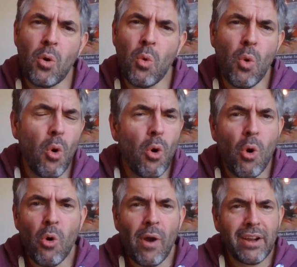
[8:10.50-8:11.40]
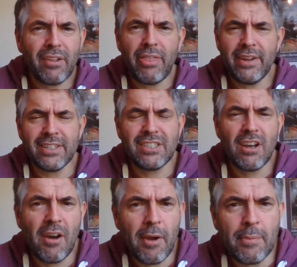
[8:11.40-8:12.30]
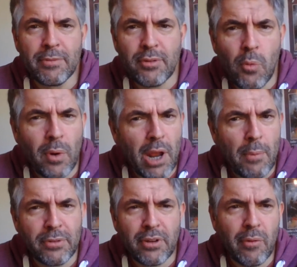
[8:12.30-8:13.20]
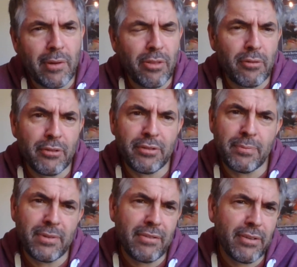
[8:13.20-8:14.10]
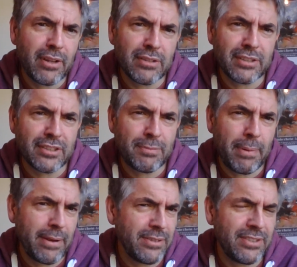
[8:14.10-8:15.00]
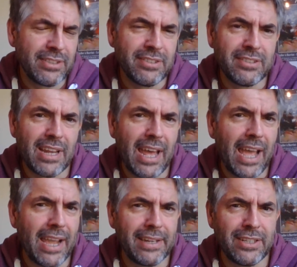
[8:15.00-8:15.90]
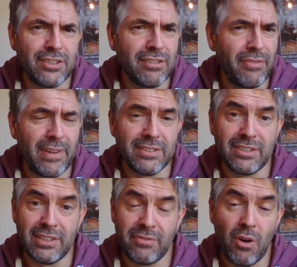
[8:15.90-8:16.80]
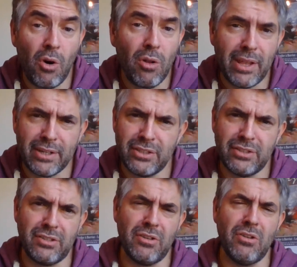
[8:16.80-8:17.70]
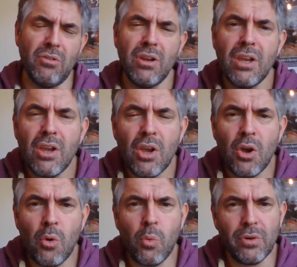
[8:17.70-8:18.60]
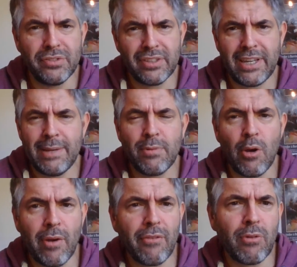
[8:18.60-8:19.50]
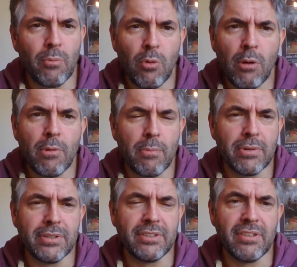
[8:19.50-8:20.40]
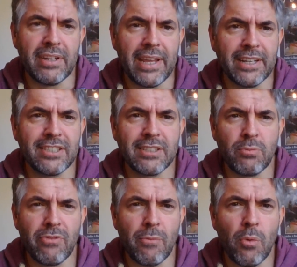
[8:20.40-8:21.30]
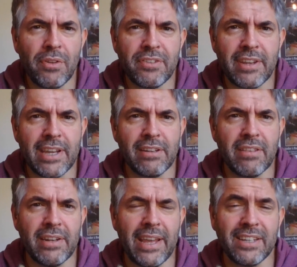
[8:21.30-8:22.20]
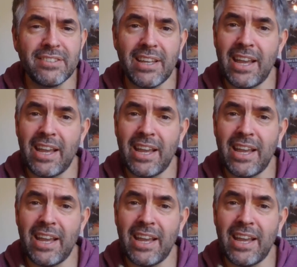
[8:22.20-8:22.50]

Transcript: Or I can think of times when I was going through some difficult experiences and it just felt as if all I could do was keep going from one moment to the next, from one day to the next.